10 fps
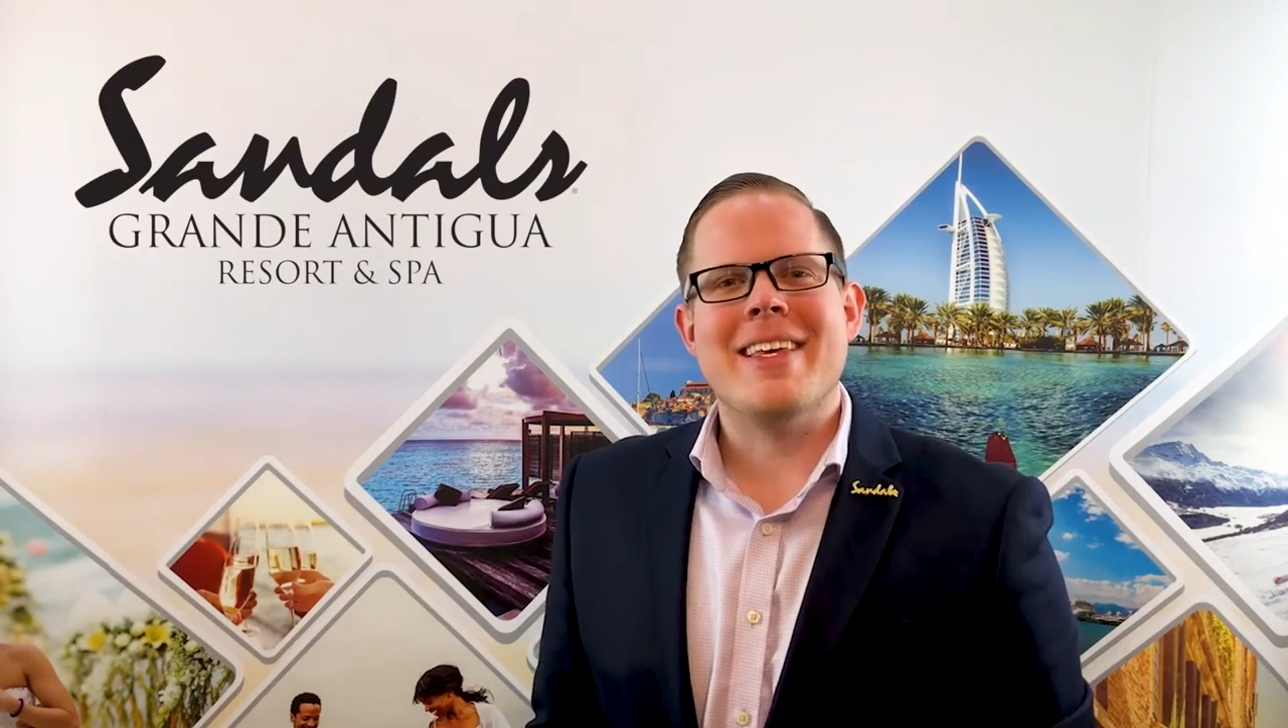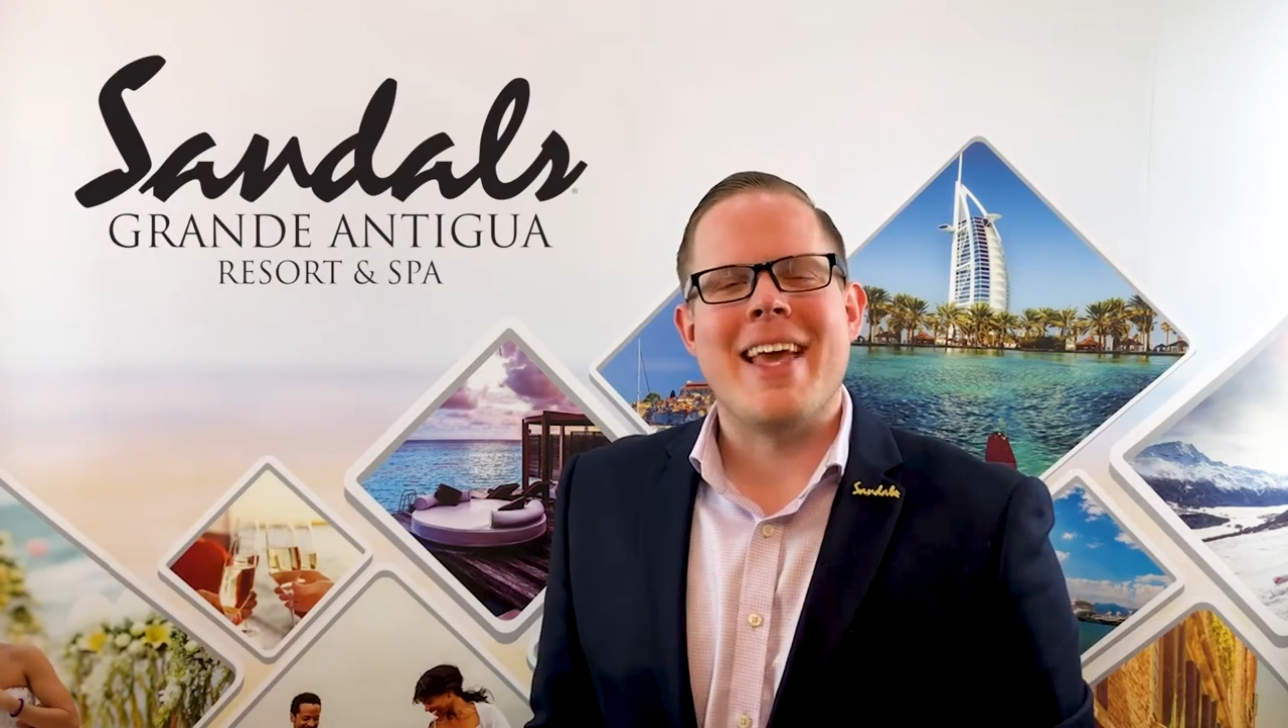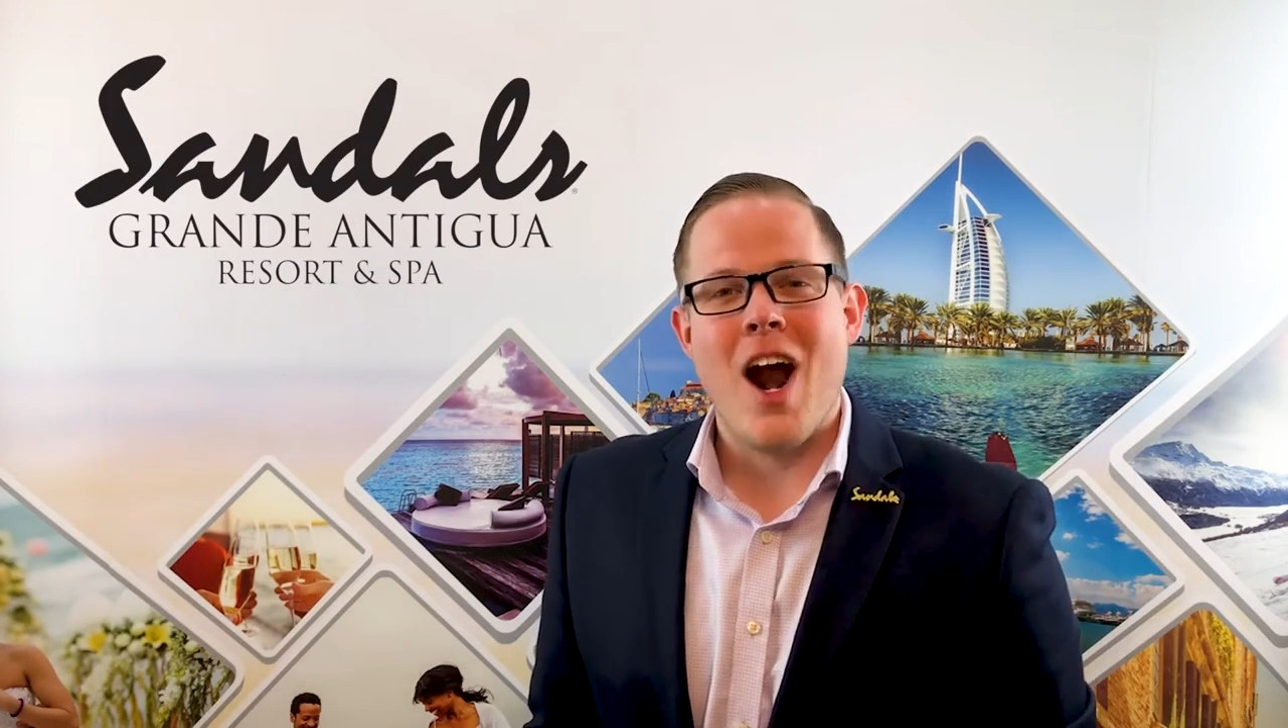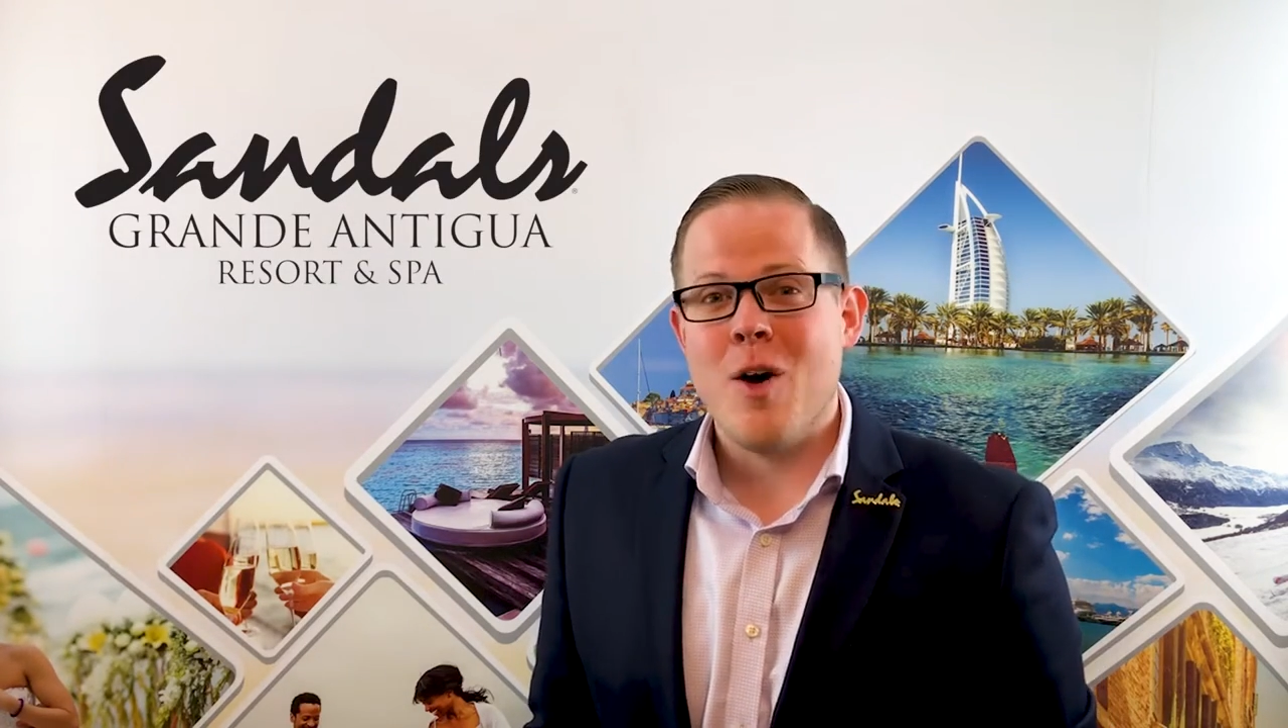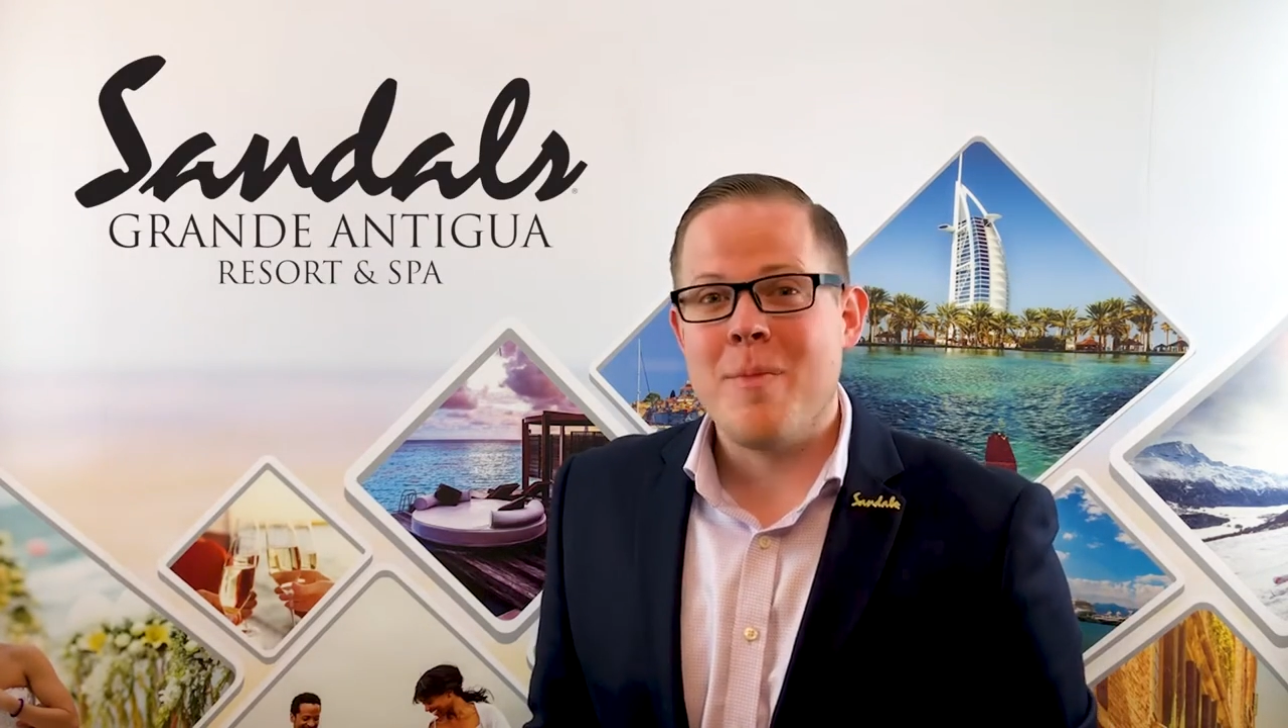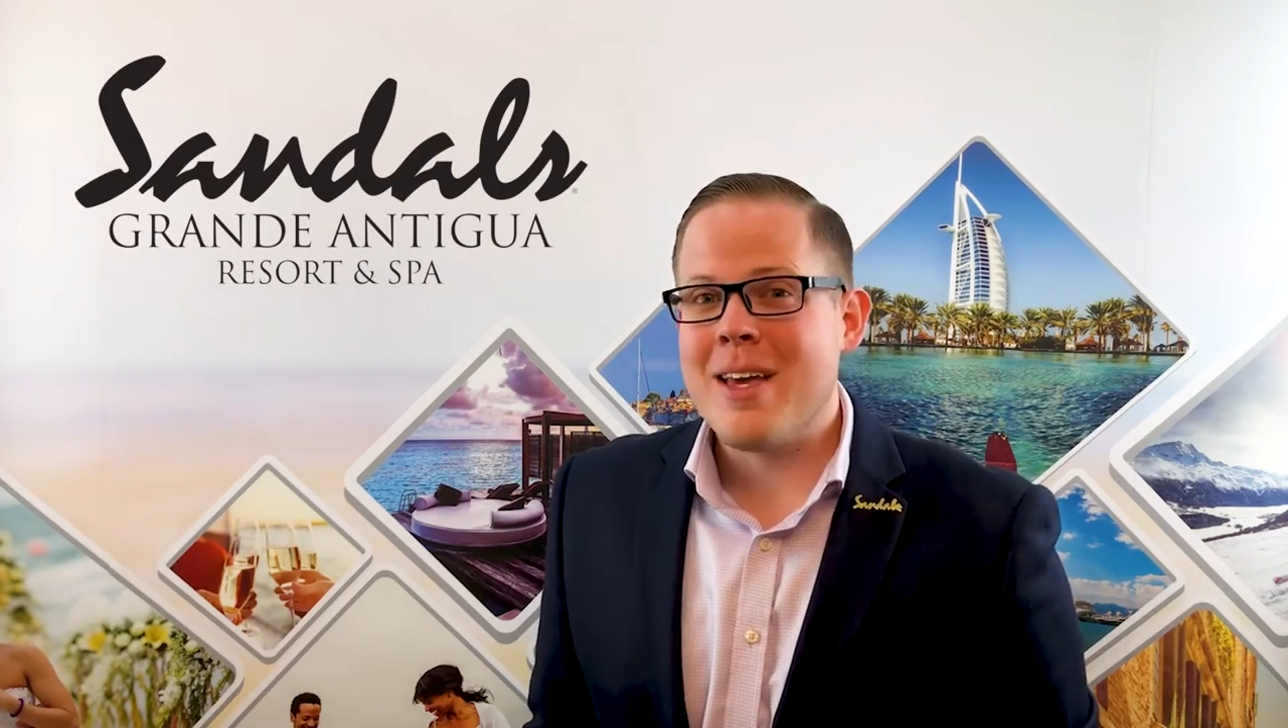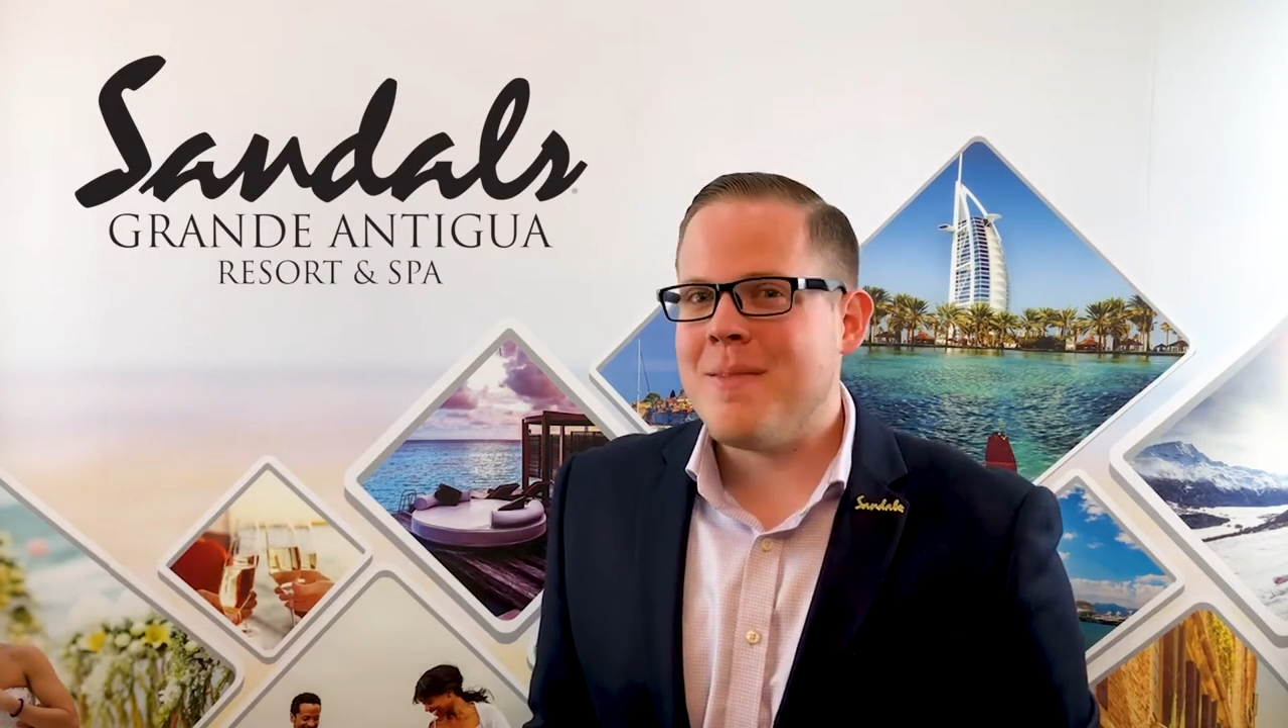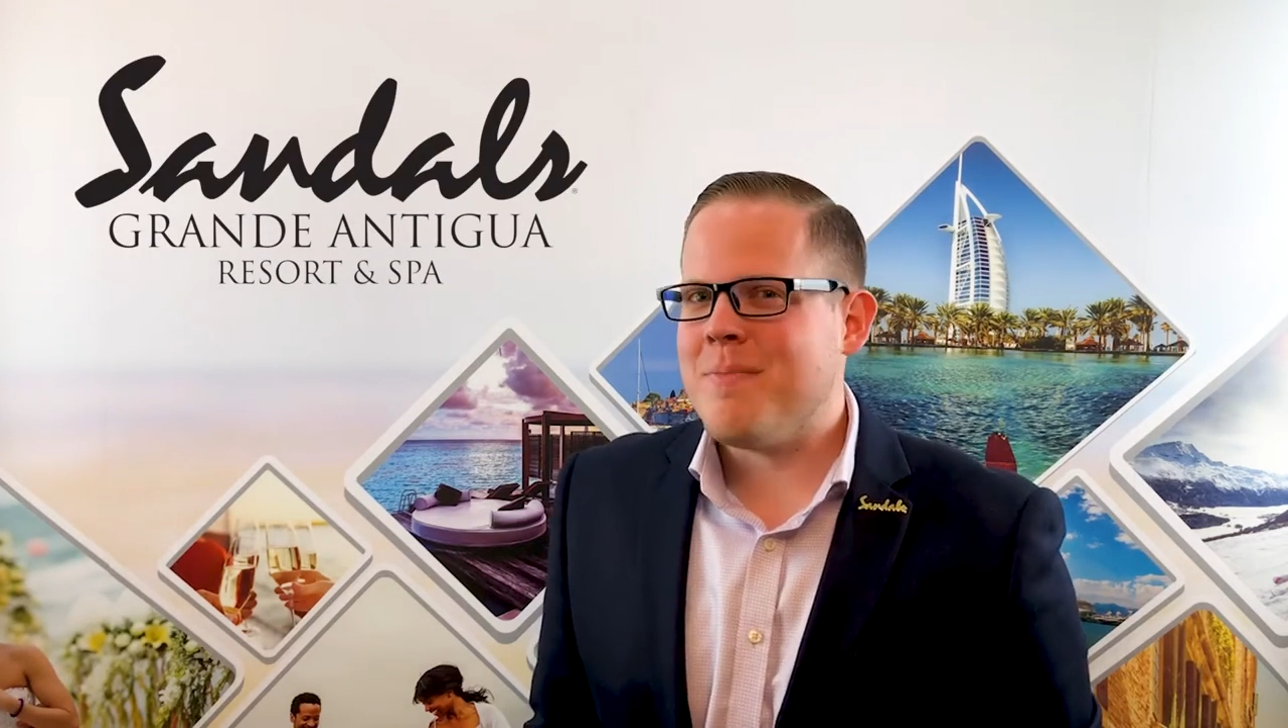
Caribbean